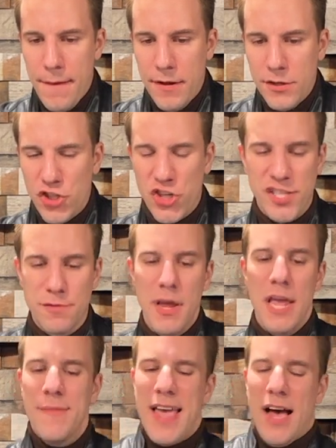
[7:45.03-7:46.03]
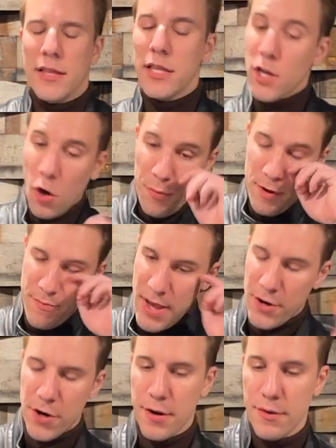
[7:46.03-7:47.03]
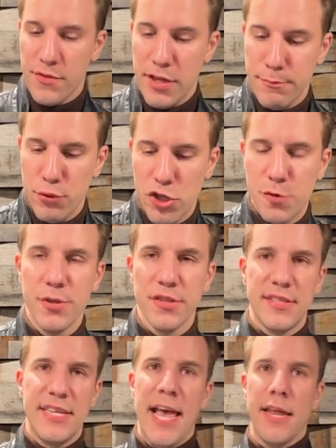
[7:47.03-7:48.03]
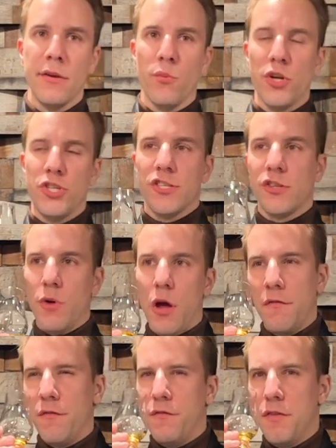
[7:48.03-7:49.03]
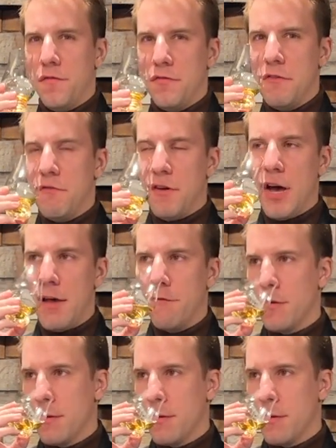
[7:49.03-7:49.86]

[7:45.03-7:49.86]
just maybe a little bit better than Bushmills 10, which is around 55.